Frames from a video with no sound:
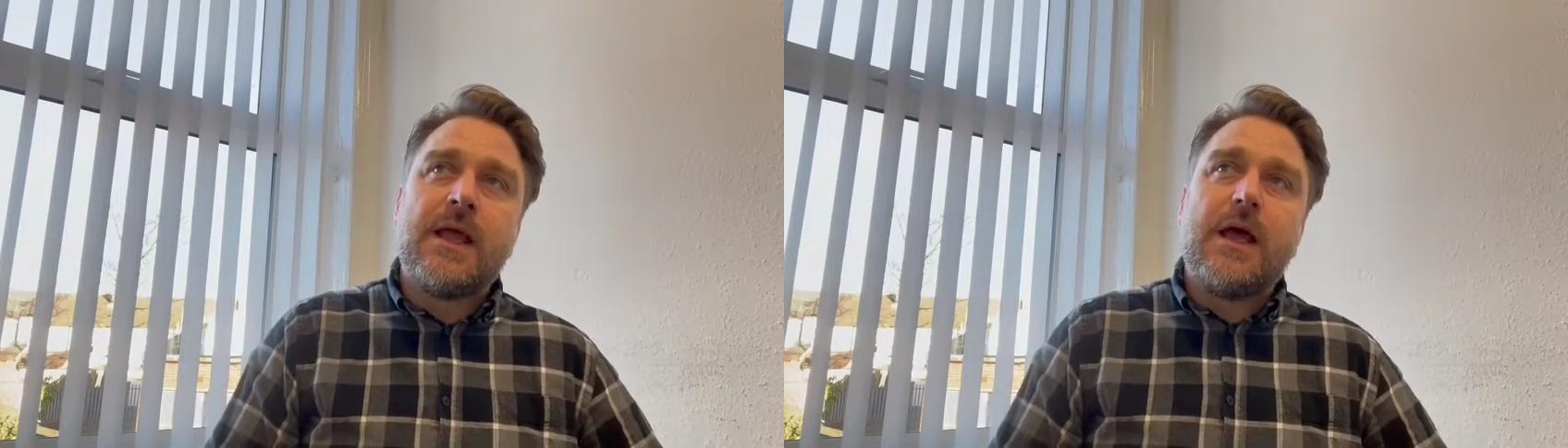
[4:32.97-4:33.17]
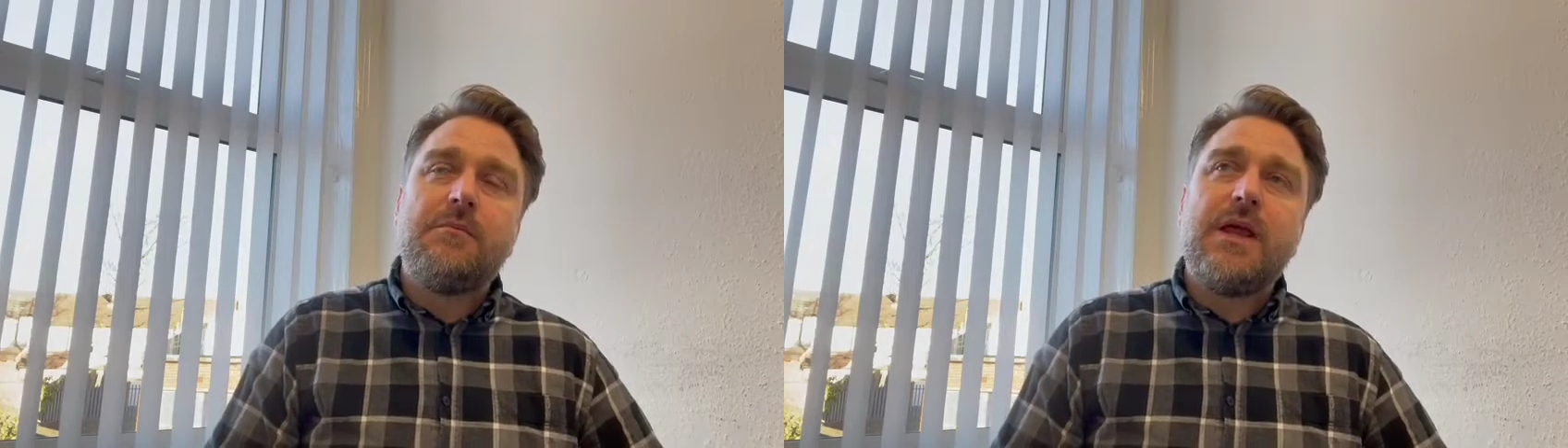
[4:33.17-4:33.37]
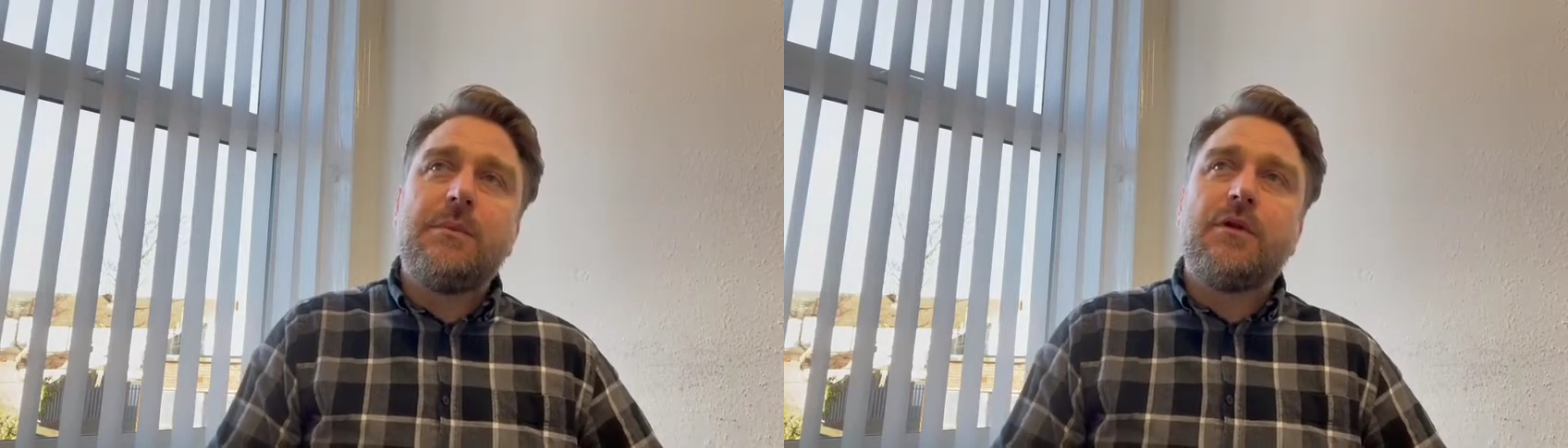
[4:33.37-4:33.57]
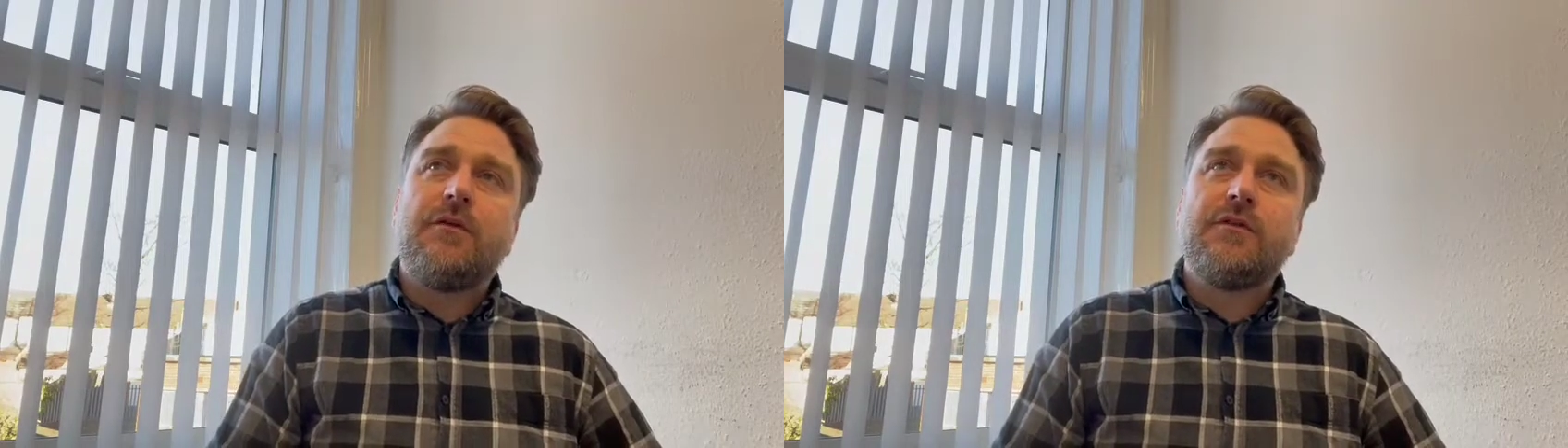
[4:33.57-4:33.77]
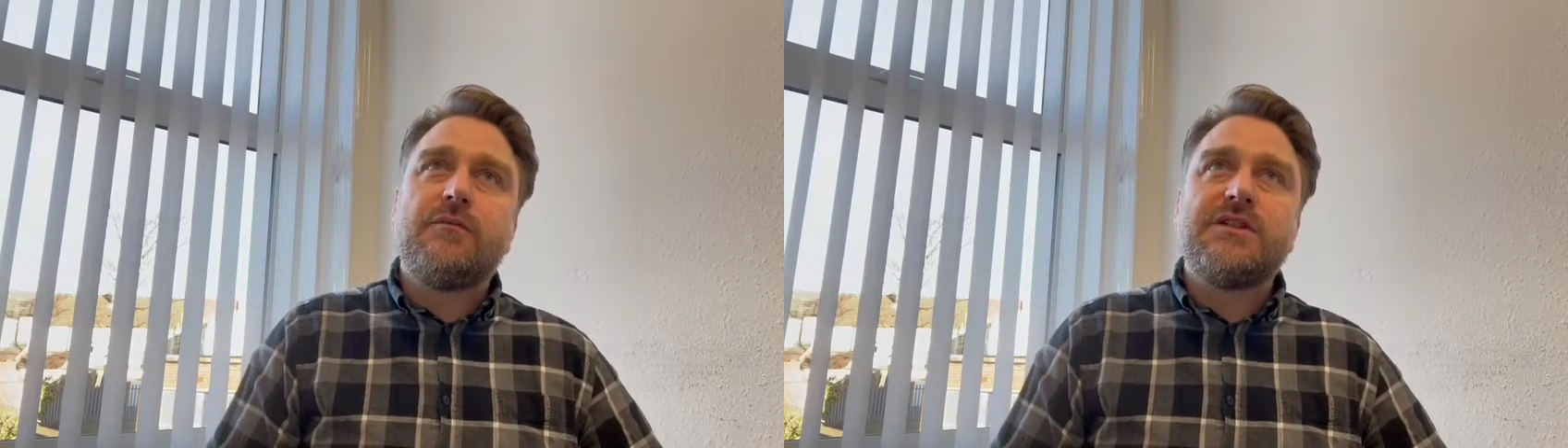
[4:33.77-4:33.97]
And people
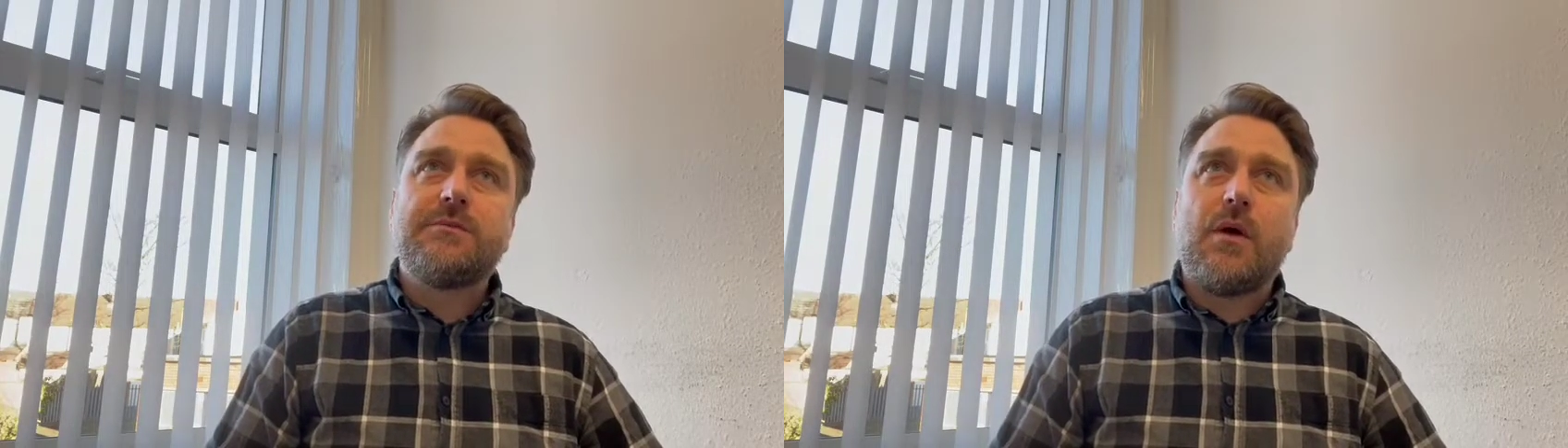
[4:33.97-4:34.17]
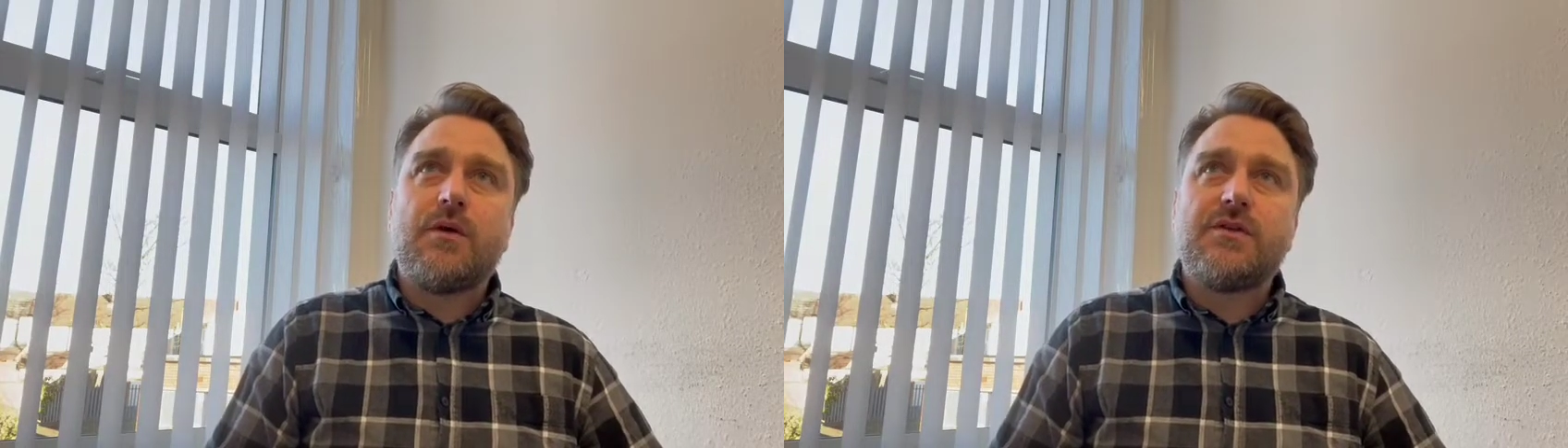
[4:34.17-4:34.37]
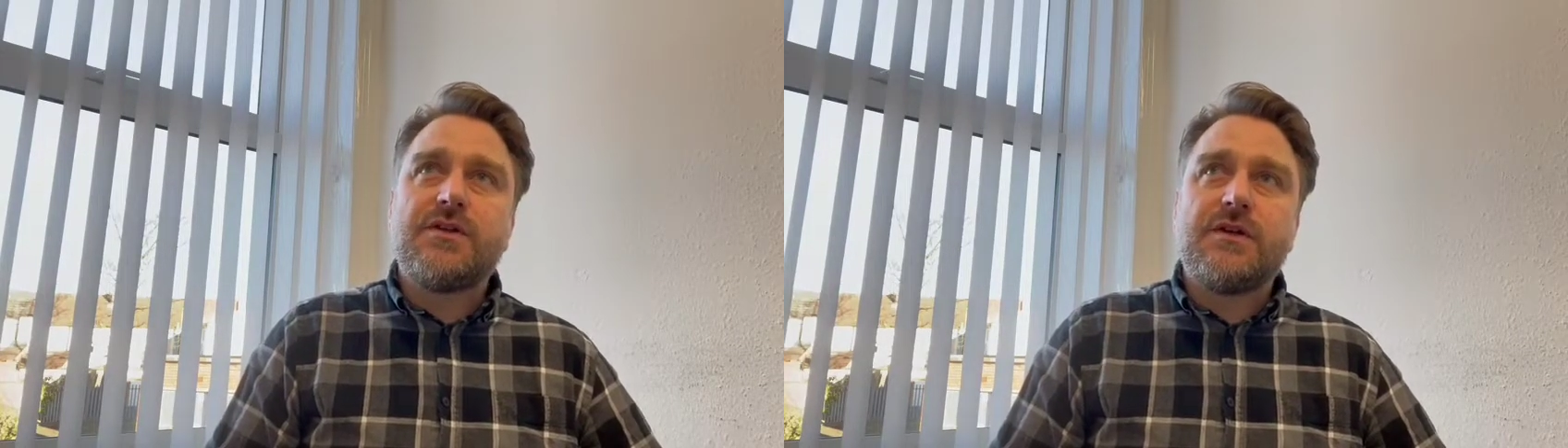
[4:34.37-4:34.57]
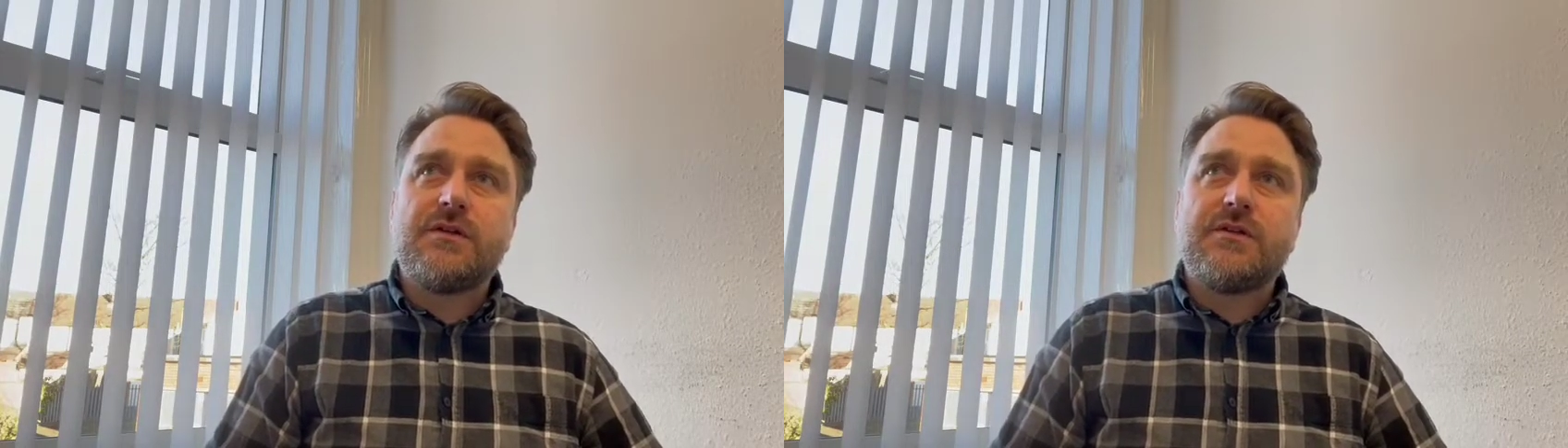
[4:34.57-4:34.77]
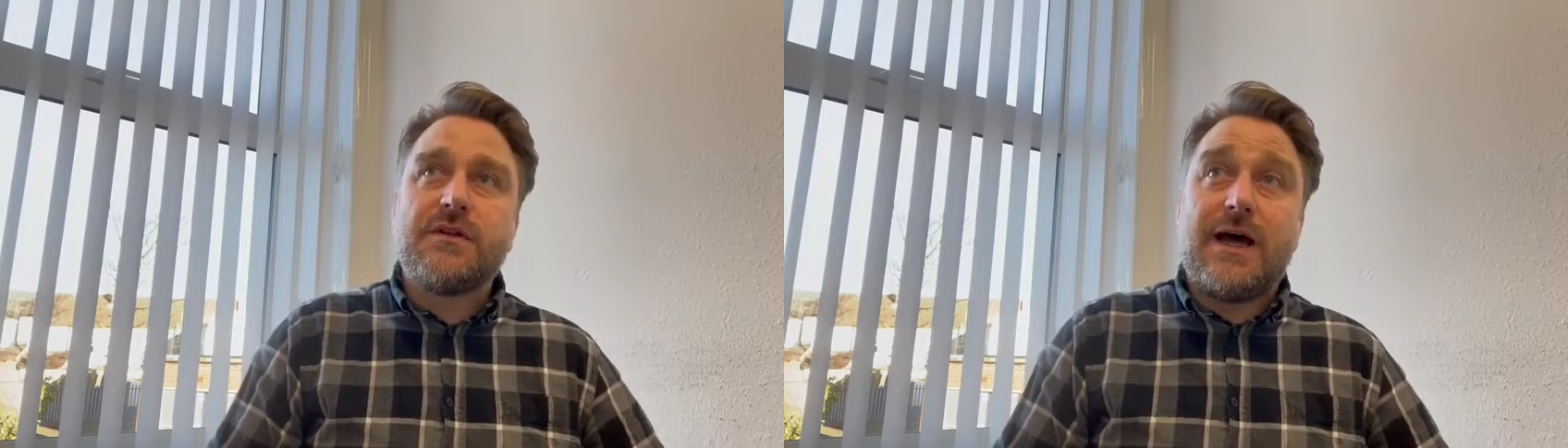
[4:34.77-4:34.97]
often respond to
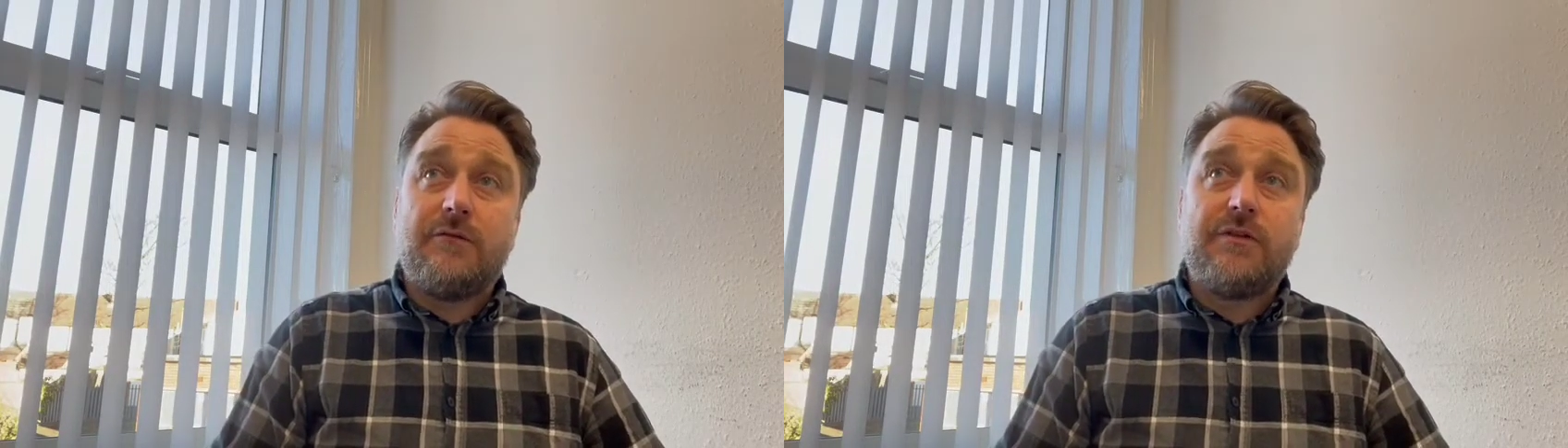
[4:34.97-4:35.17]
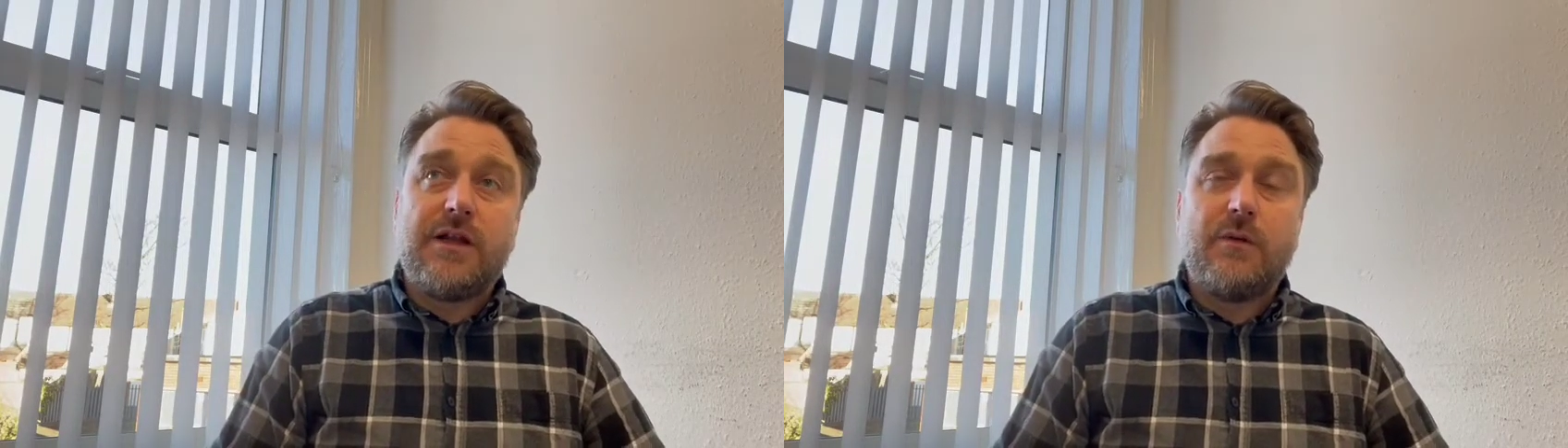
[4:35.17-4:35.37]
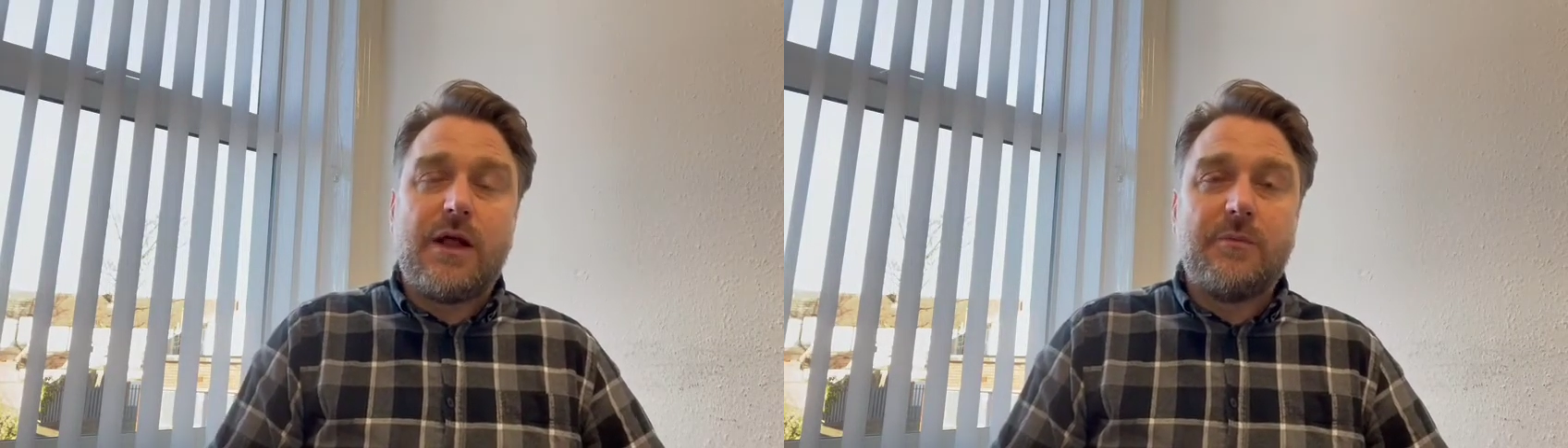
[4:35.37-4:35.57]
that really well,